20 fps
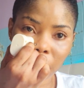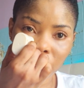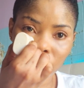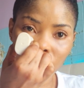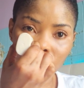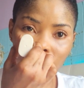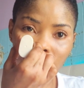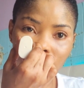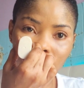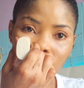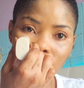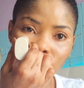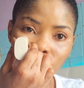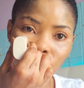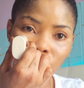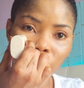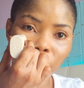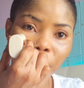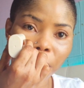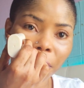so that it
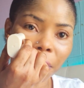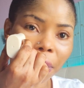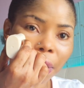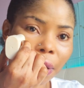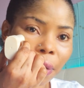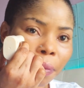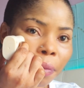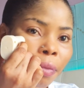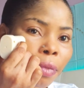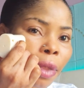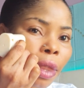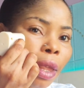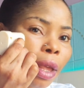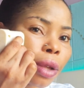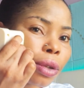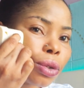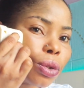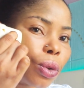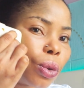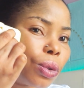won't break.
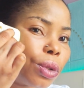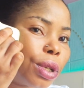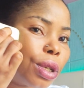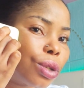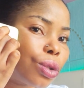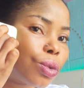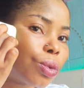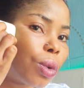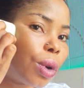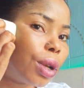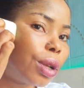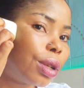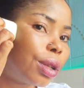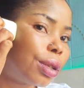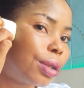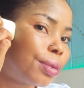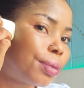So this one,